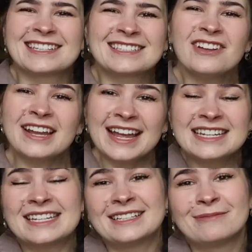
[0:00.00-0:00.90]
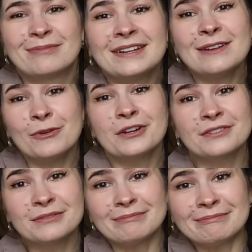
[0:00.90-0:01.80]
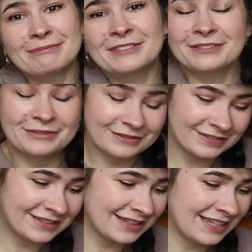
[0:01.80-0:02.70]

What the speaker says: It's not ideal, but it works, so